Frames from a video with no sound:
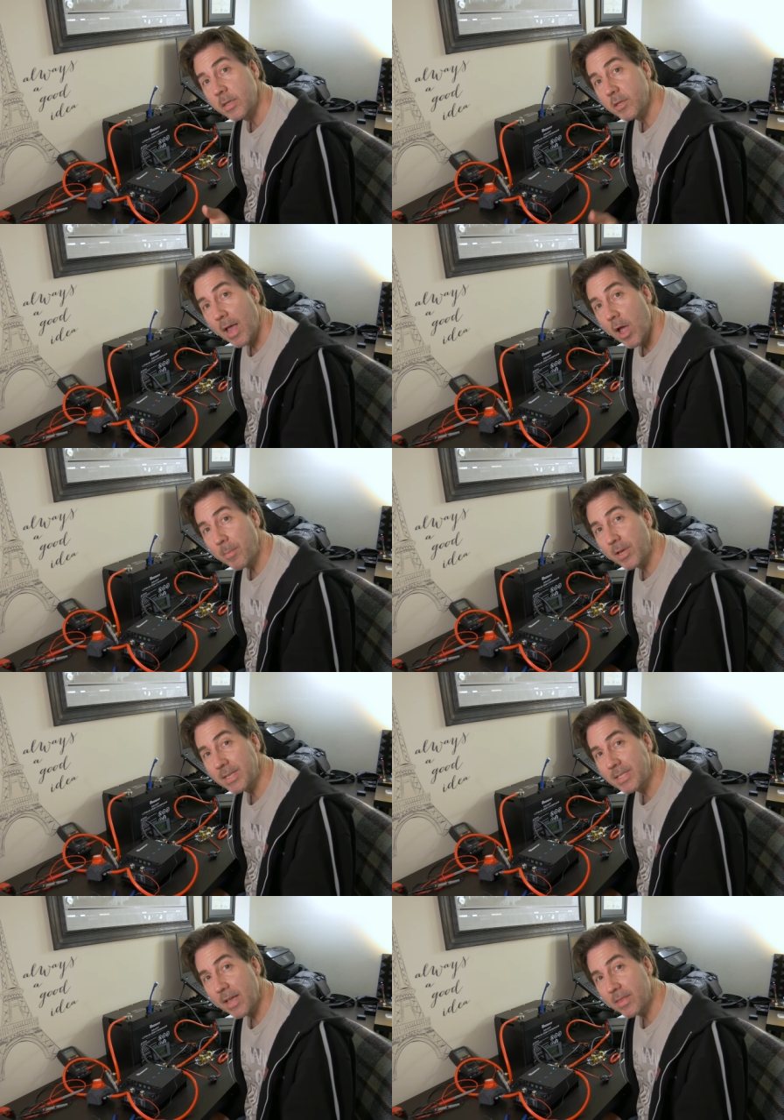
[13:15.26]
So now I'm going
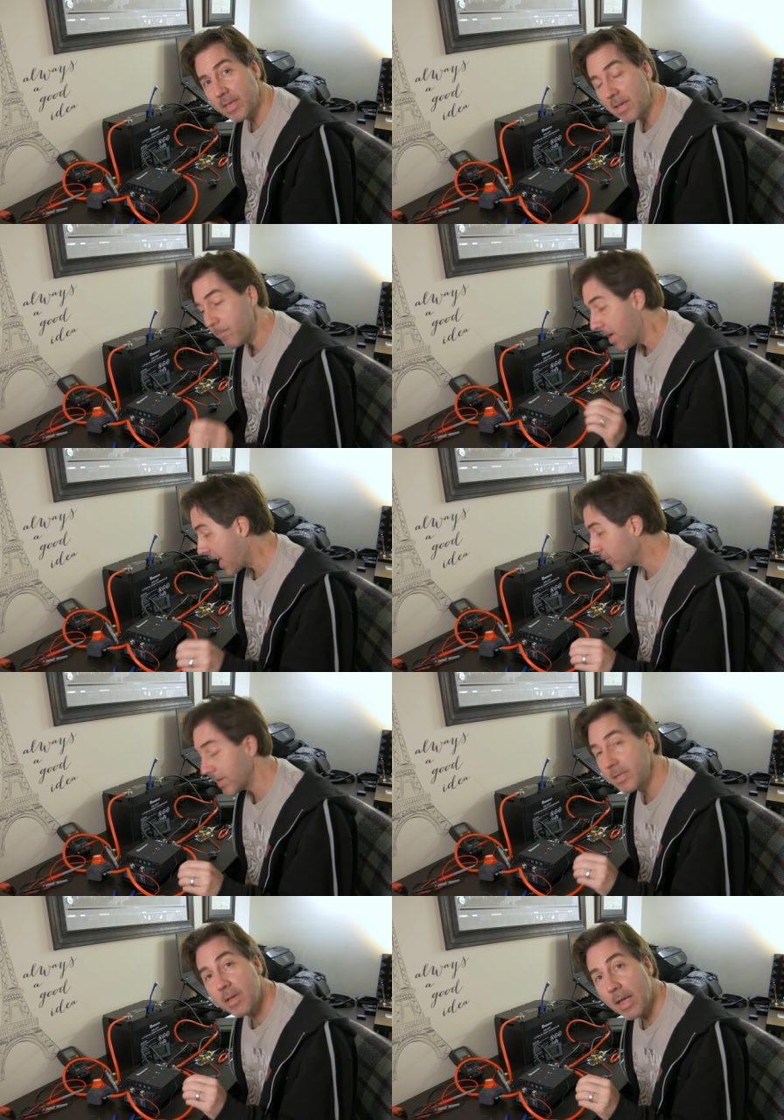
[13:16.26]
to set the
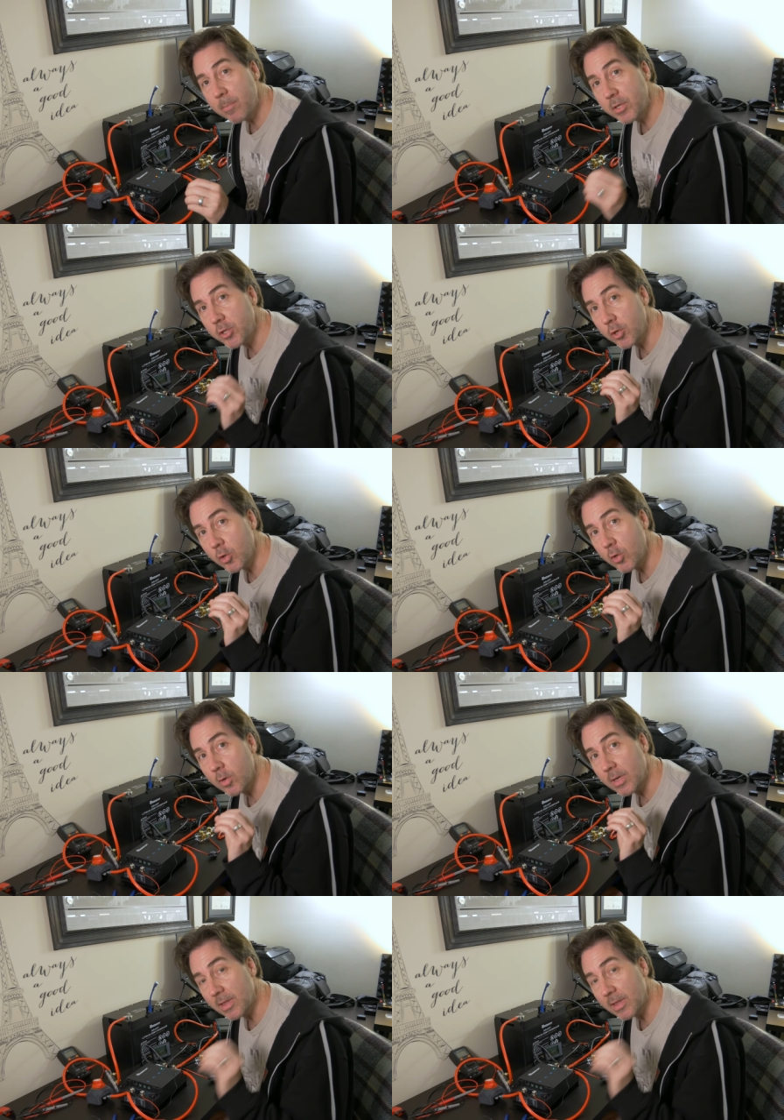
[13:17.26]
battery type to